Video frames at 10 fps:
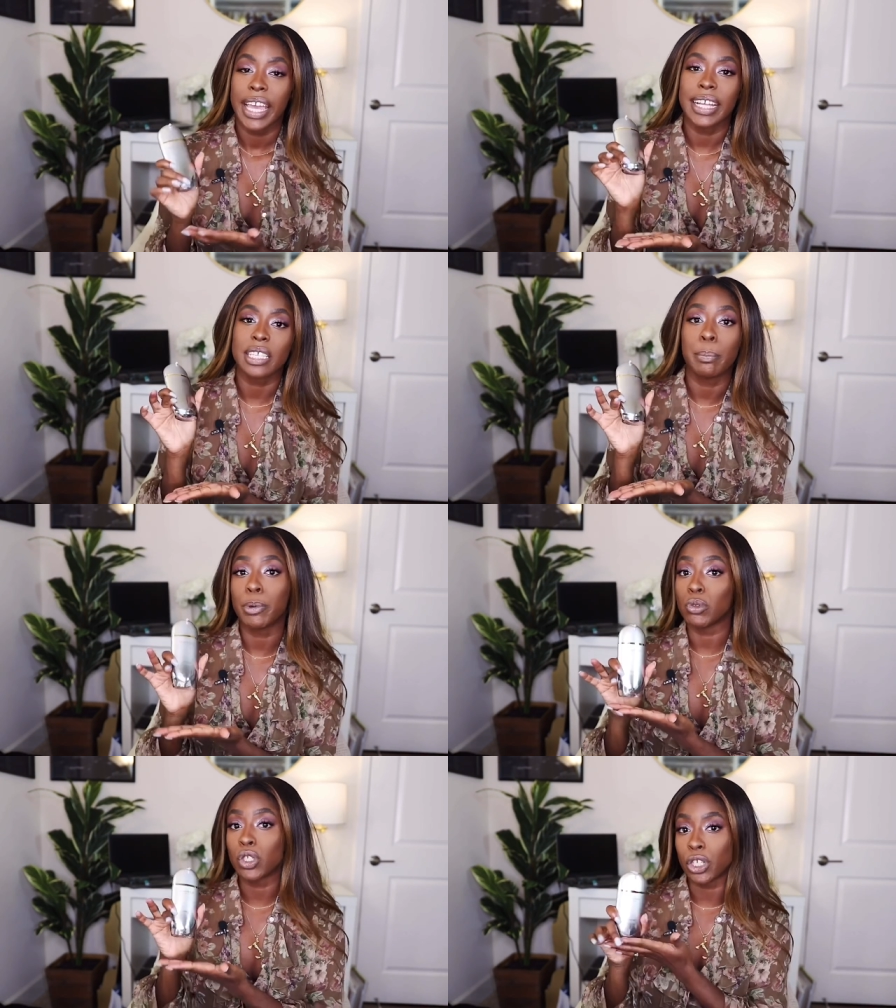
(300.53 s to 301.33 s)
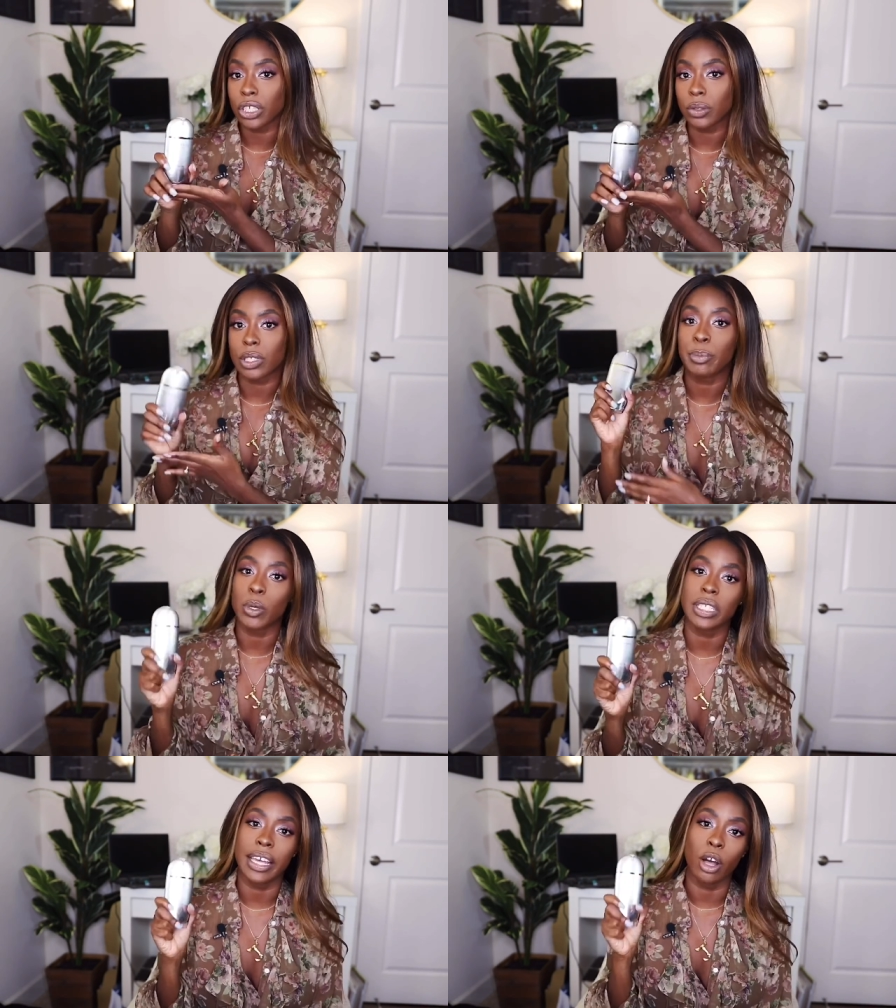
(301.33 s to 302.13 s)
it's a booster. So it's
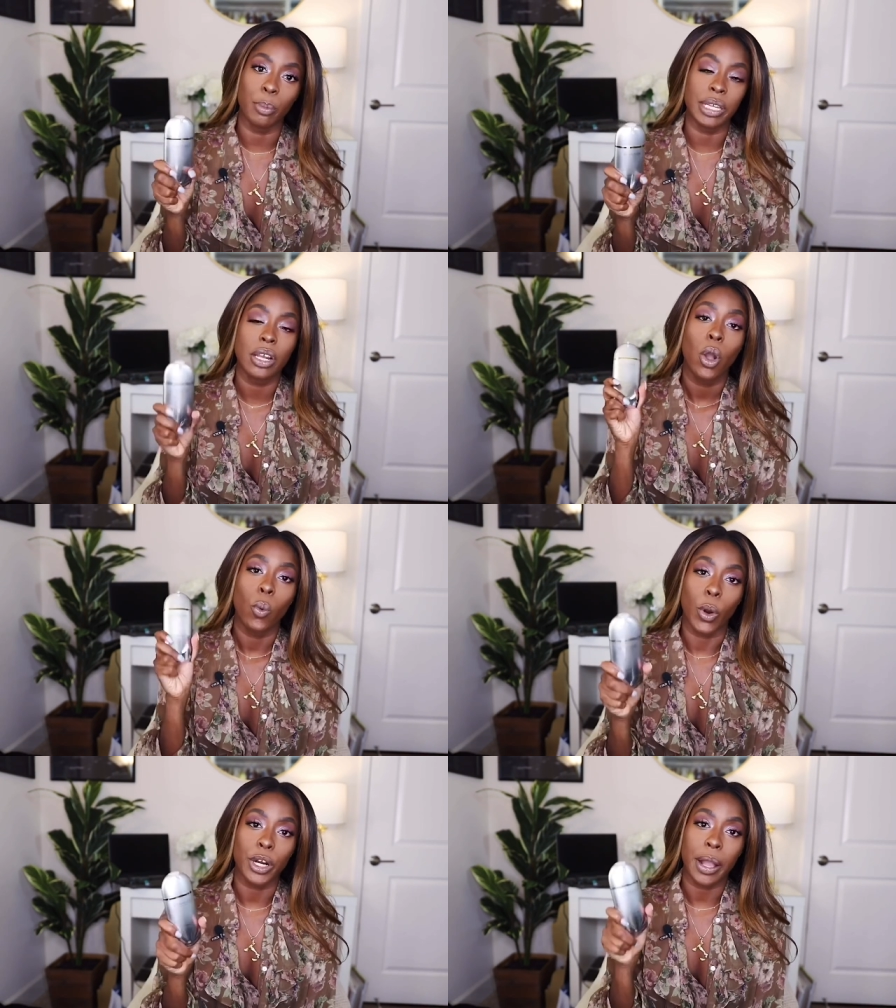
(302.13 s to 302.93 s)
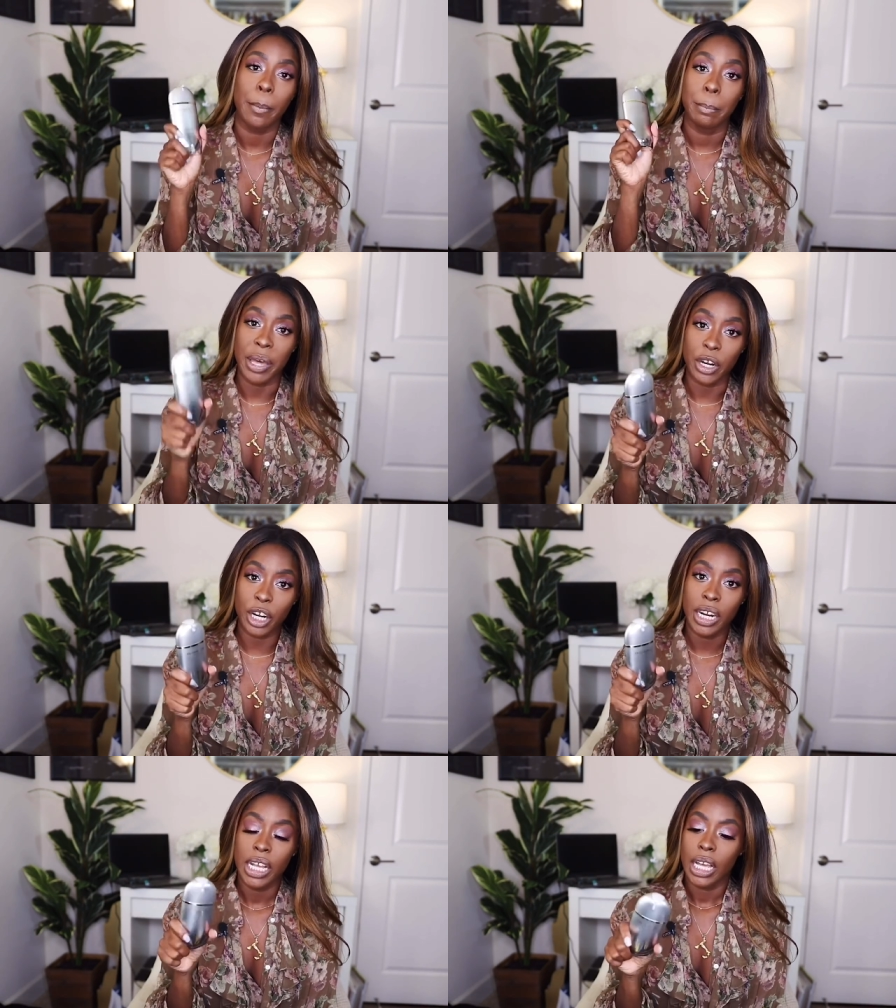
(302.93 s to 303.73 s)
supposed to help it work better.